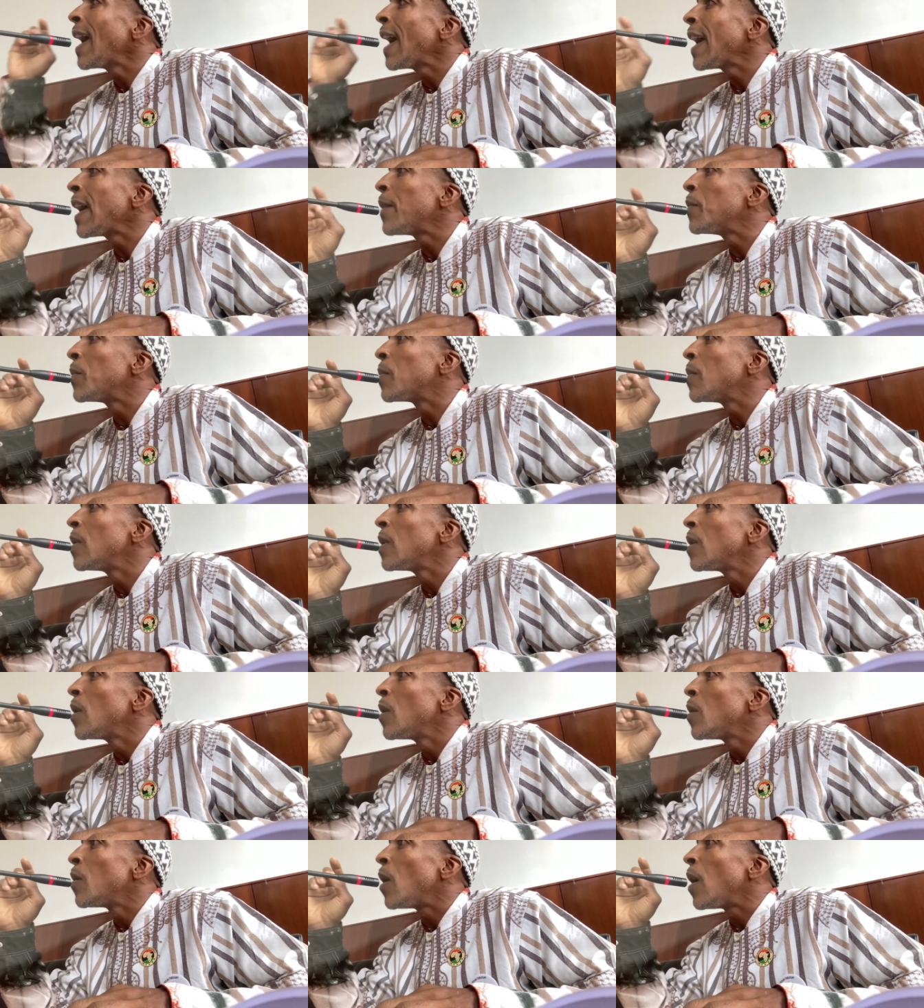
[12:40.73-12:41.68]
And
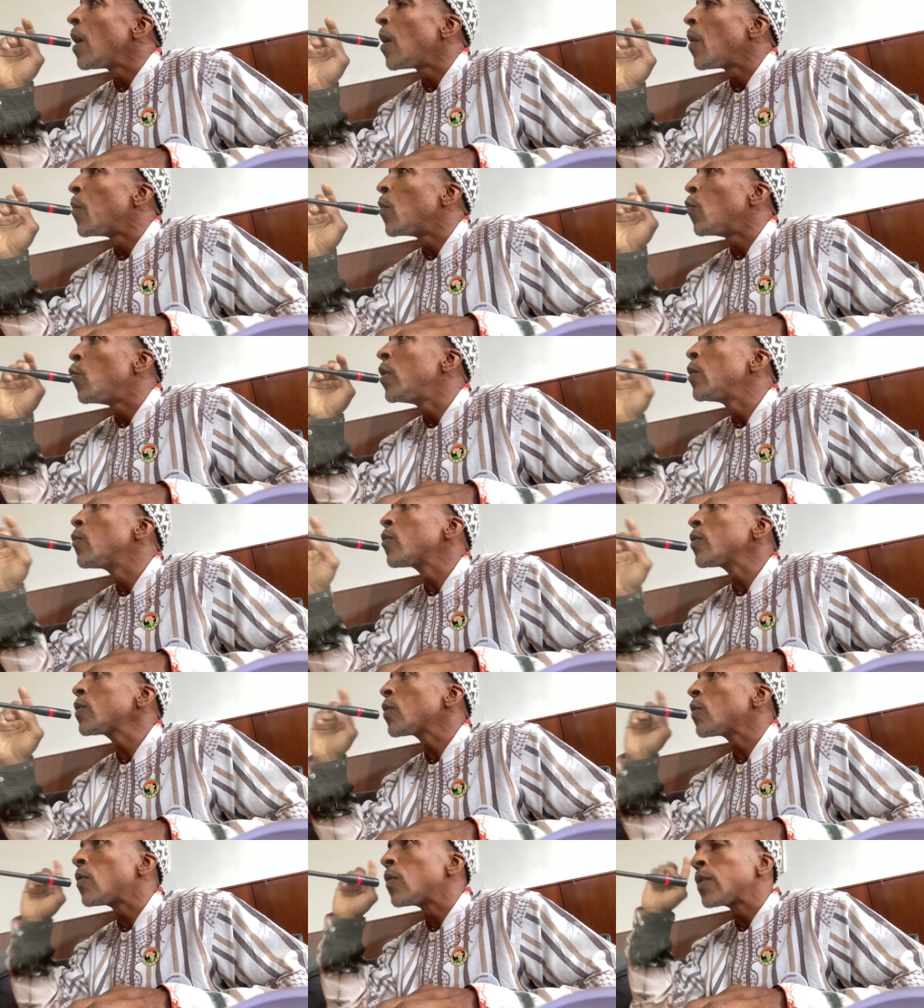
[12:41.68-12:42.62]
um, we
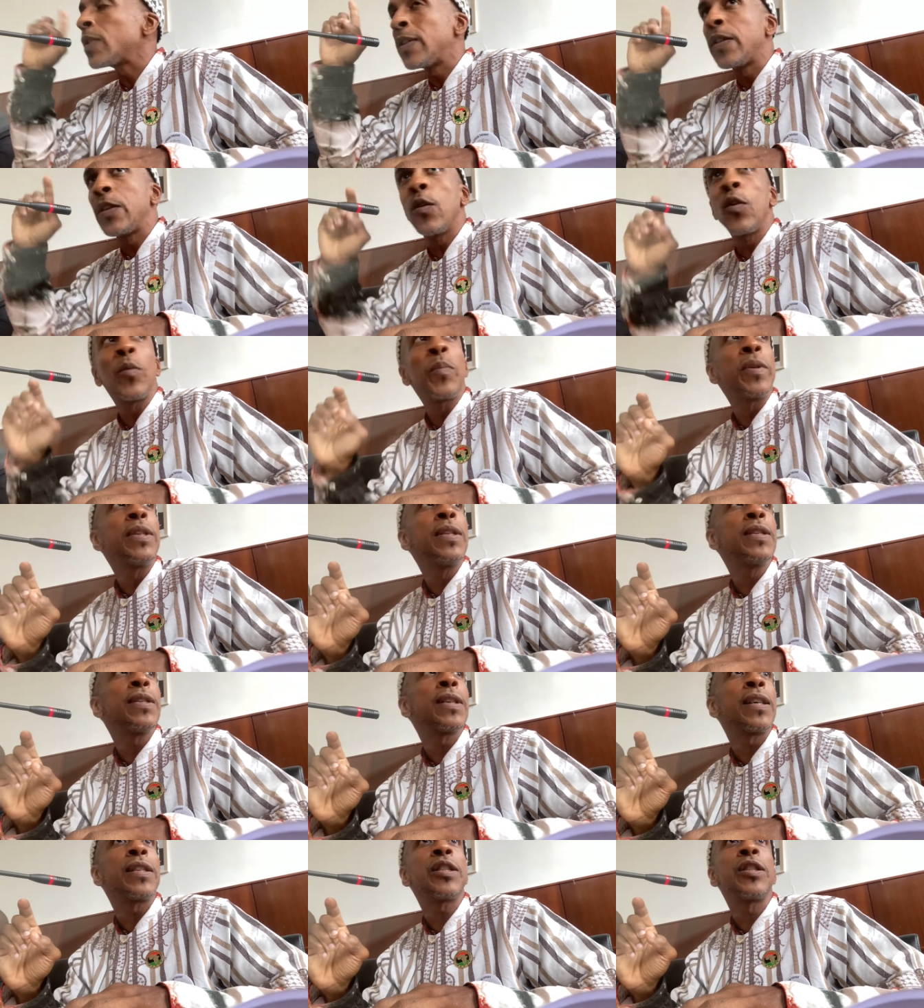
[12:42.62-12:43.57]
were told in the opening
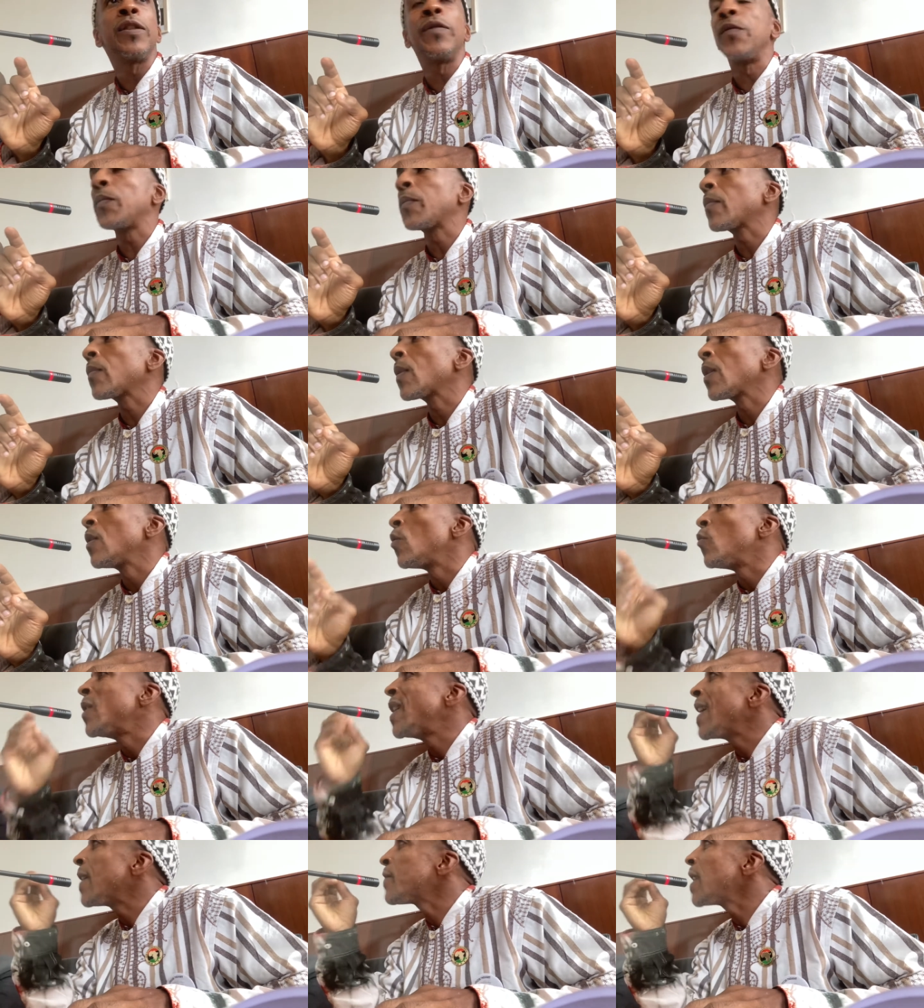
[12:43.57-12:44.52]
session,
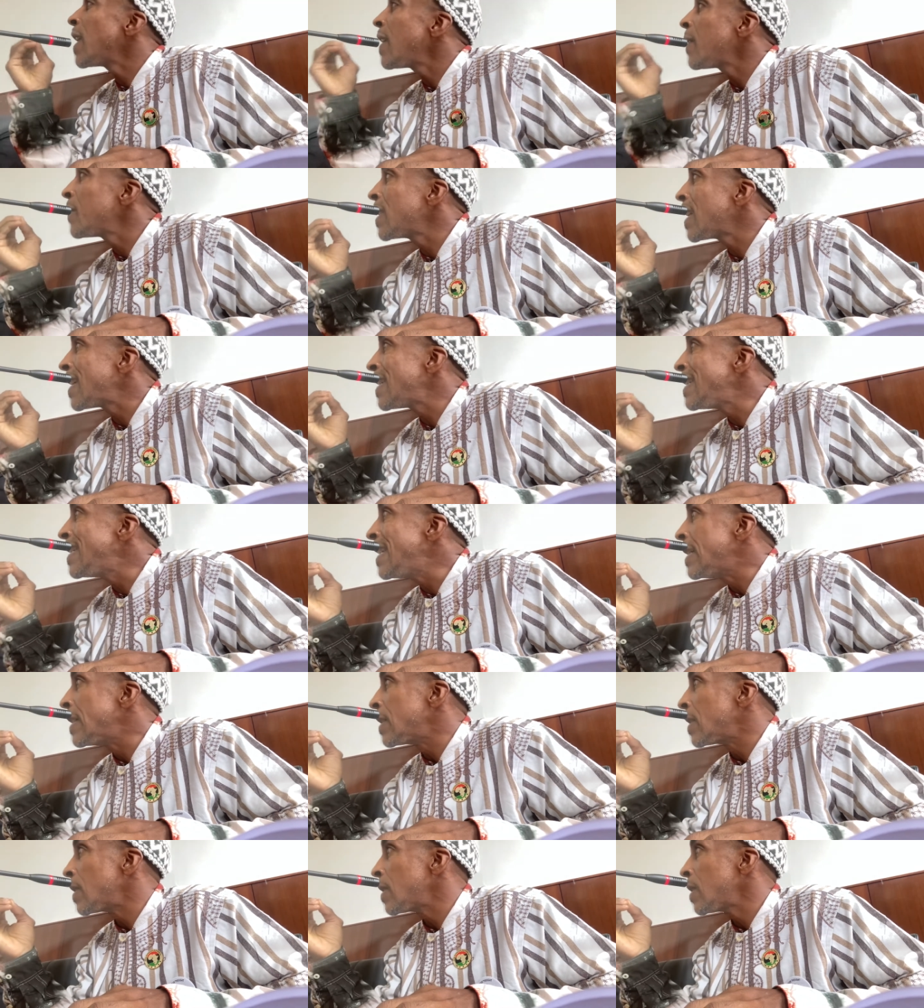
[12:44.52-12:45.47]
we have to have an
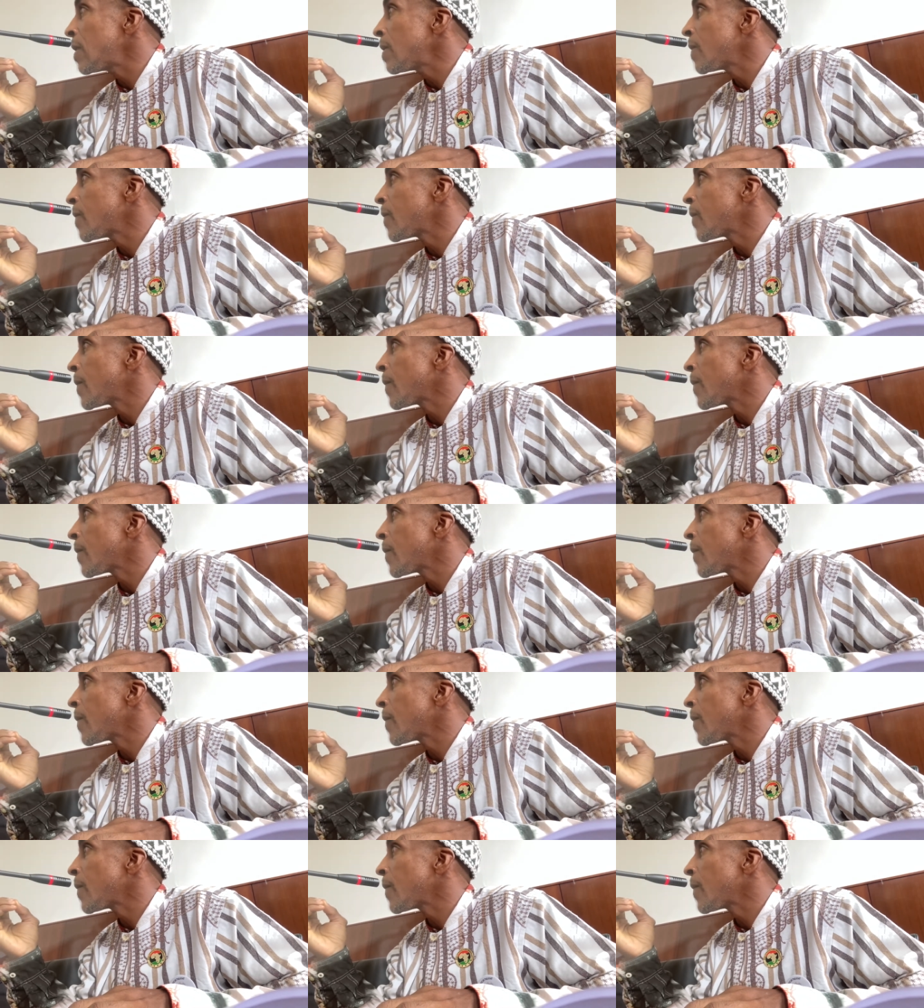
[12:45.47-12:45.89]
ideal.